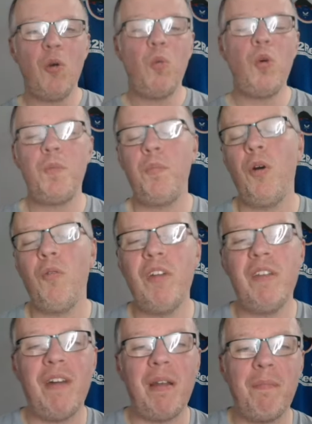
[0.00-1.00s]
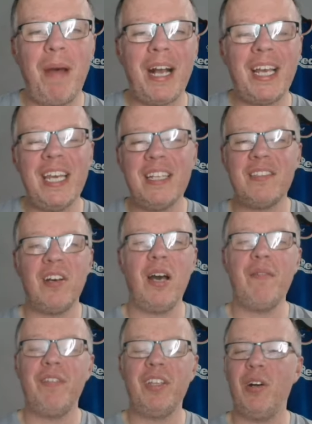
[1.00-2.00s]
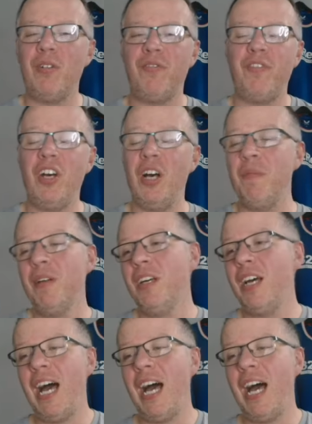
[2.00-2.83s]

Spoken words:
would put Ridvan back in time for the Old Firm.